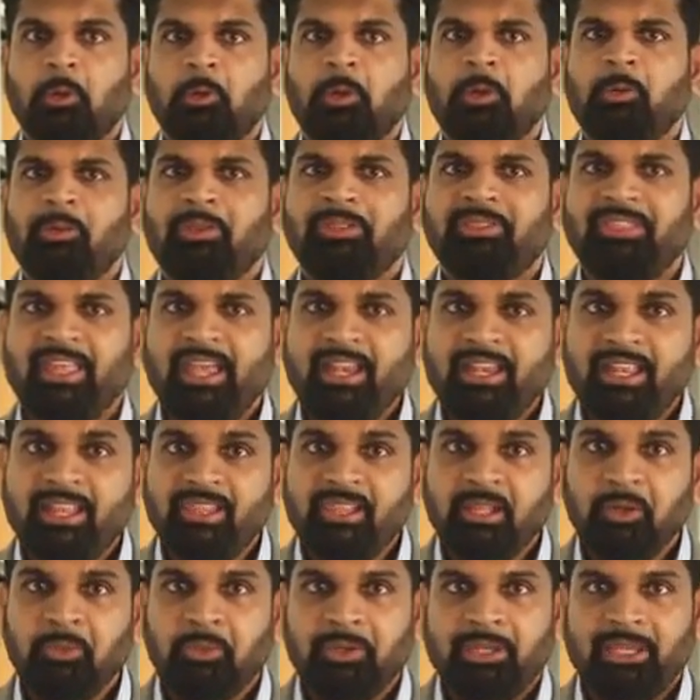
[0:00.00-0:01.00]
We will then
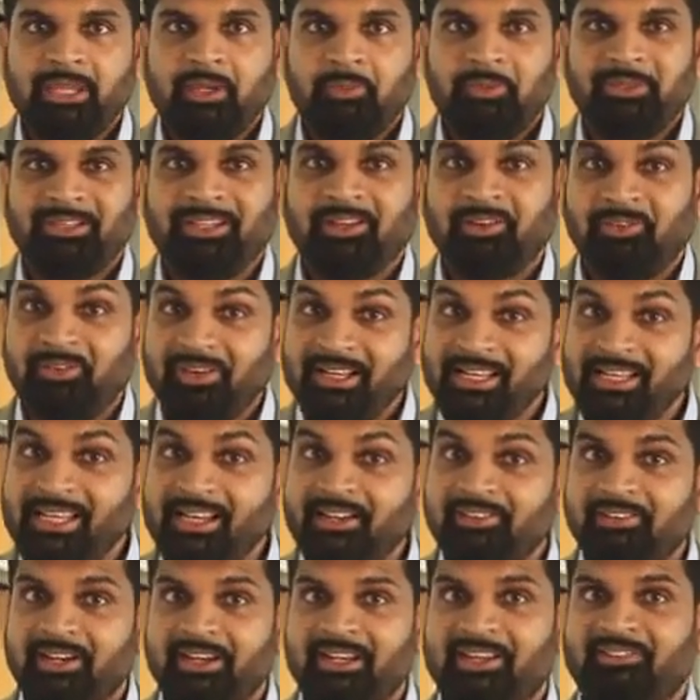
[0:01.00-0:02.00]
end the week with a really
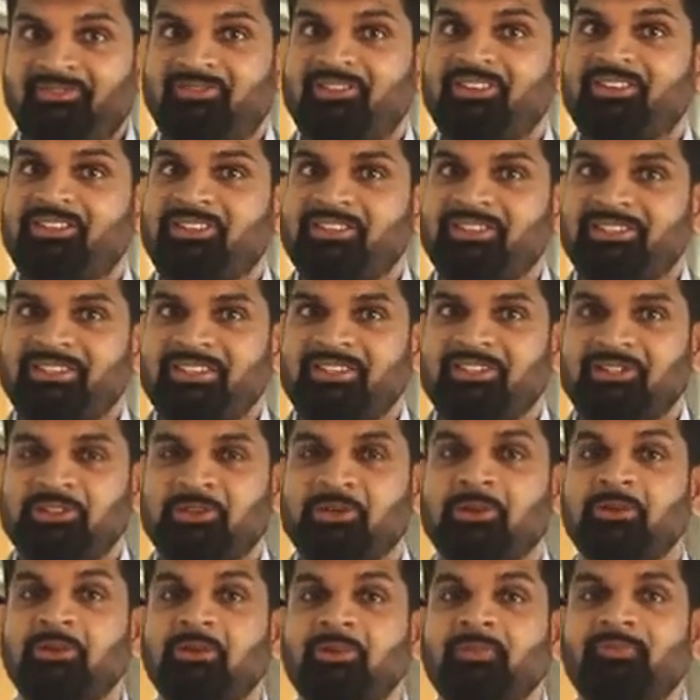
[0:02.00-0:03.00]
great efficiency
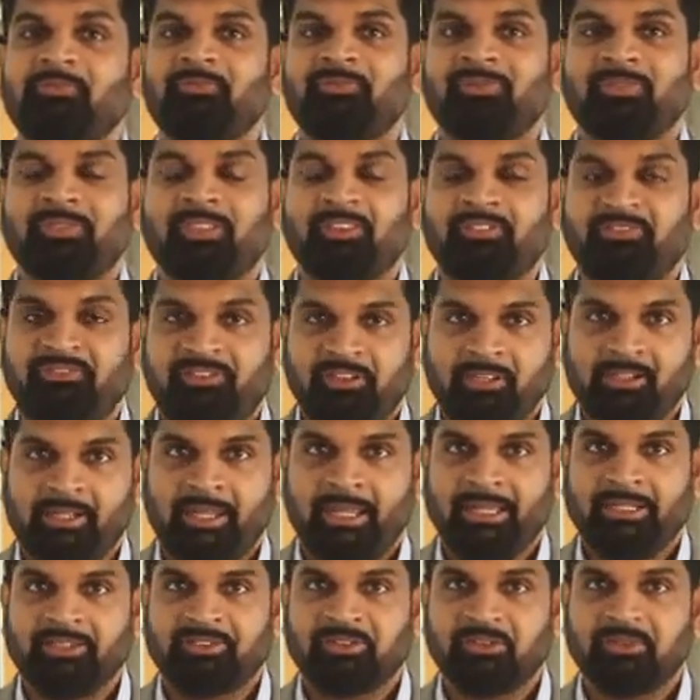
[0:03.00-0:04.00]
tool, the fill
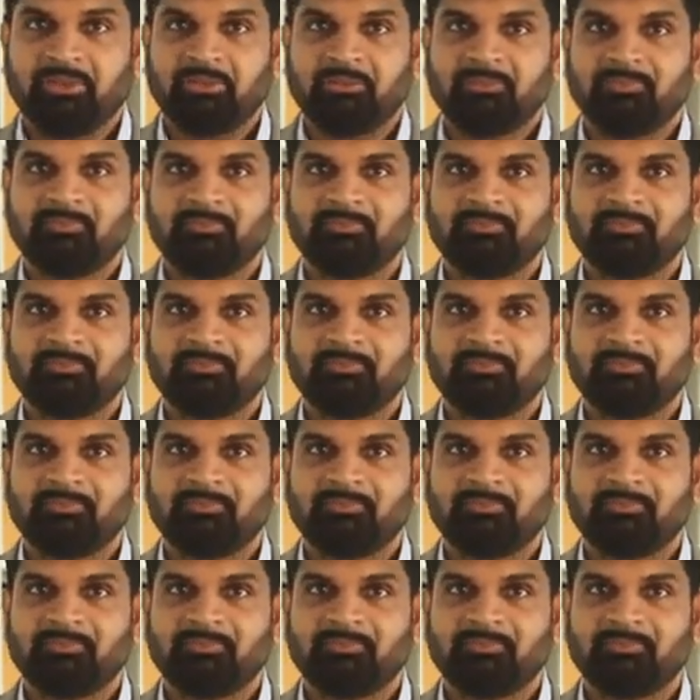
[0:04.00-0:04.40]
handle.